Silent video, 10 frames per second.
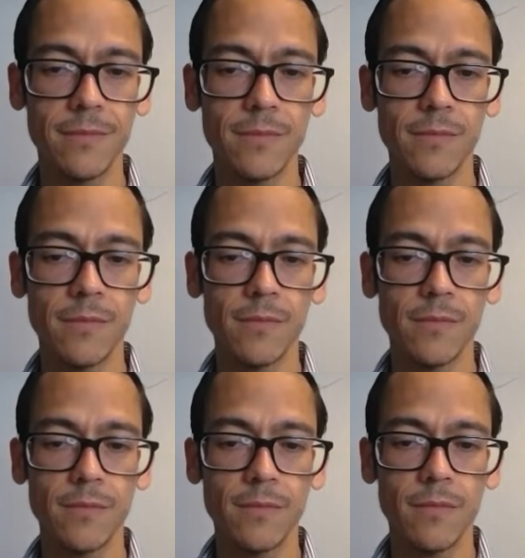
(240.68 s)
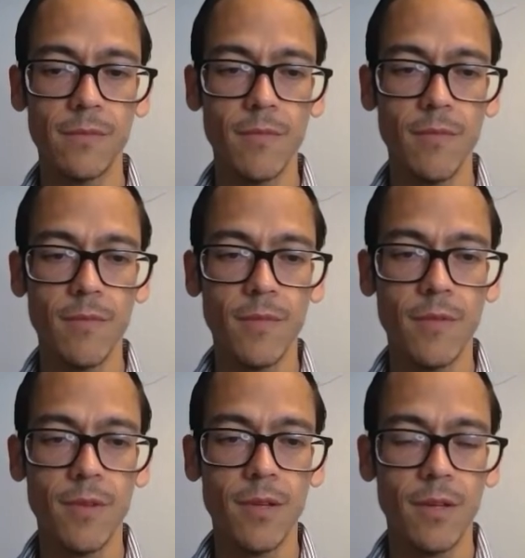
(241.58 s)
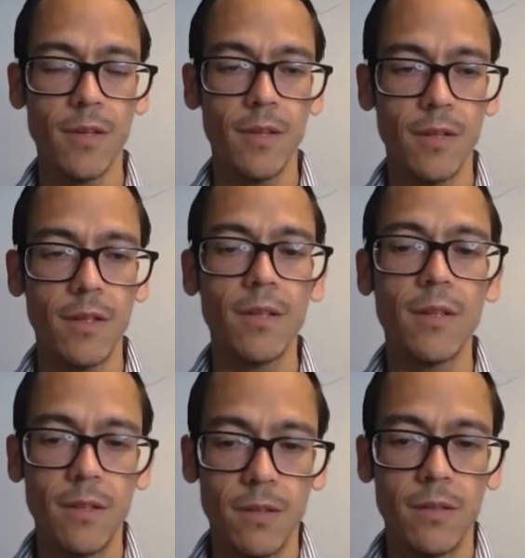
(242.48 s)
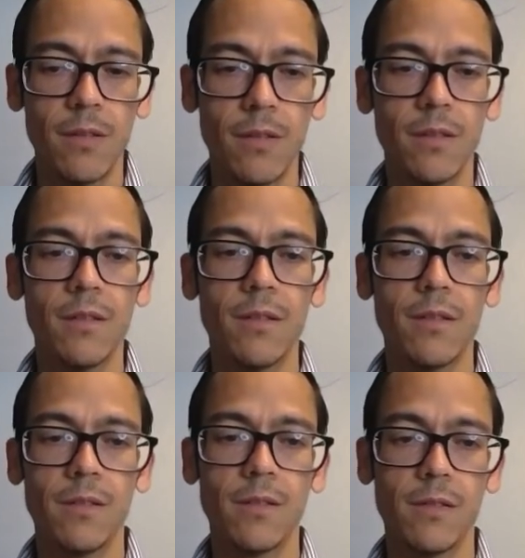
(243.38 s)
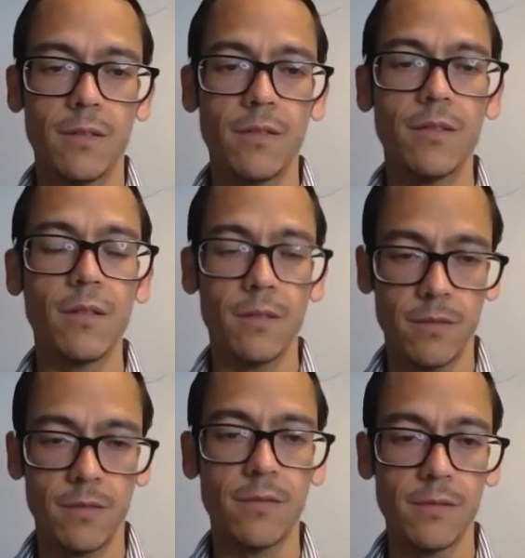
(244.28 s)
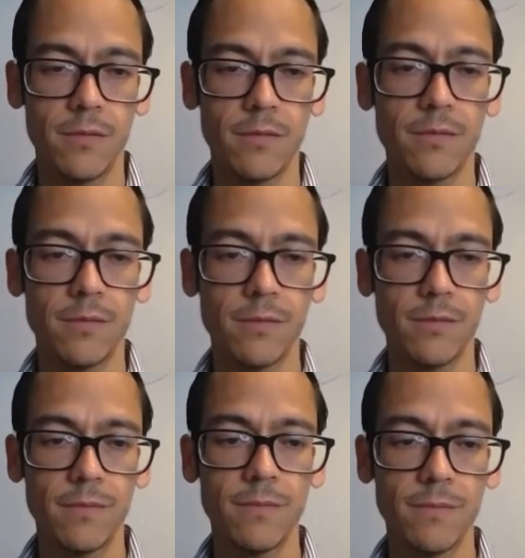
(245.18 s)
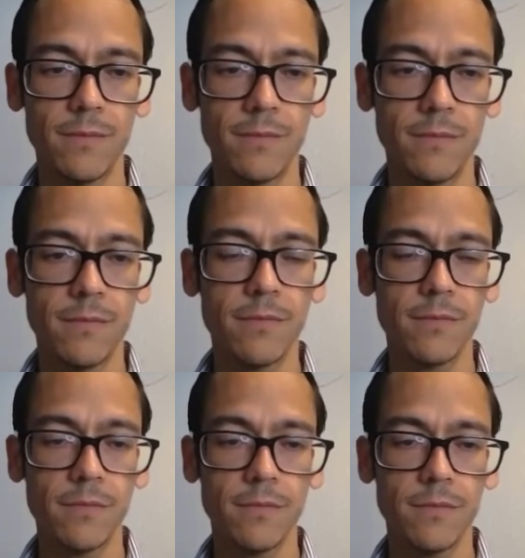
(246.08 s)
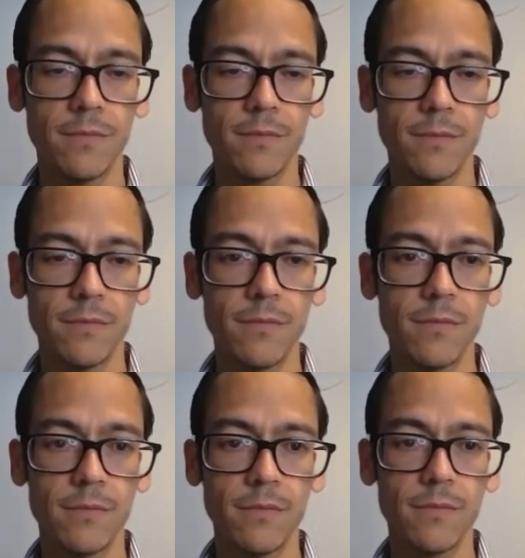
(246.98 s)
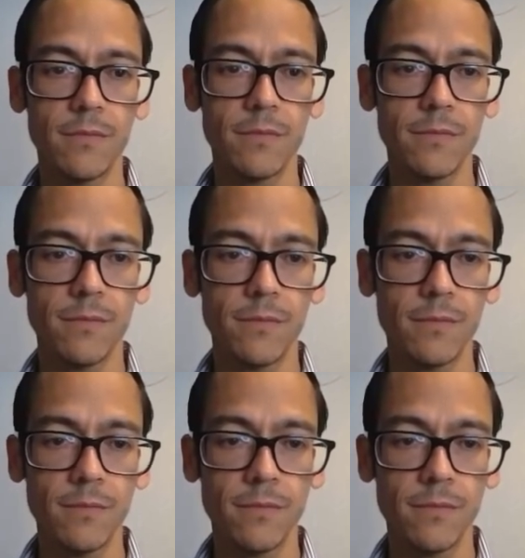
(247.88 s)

[no speech]